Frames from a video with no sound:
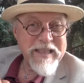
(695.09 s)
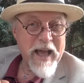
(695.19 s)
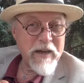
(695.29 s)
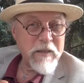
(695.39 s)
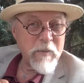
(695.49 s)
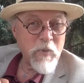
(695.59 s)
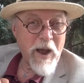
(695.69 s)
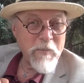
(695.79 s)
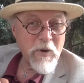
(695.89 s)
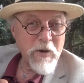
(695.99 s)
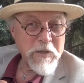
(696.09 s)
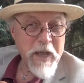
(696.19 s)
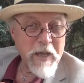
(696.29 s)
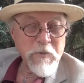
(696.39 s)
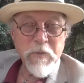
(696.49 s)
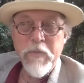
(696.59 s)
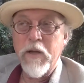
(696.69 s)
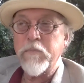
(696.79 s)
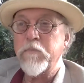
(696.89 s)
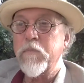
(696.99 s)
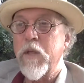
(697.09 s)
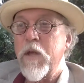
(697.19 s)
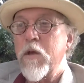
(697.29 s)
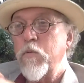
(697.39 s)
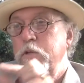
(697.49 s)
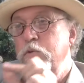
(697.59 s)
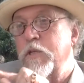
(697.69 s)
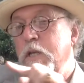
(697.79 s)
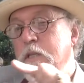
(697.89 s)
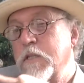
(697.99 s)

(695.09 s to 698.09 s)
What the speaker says: that in the primary attachment bond. We do see it in the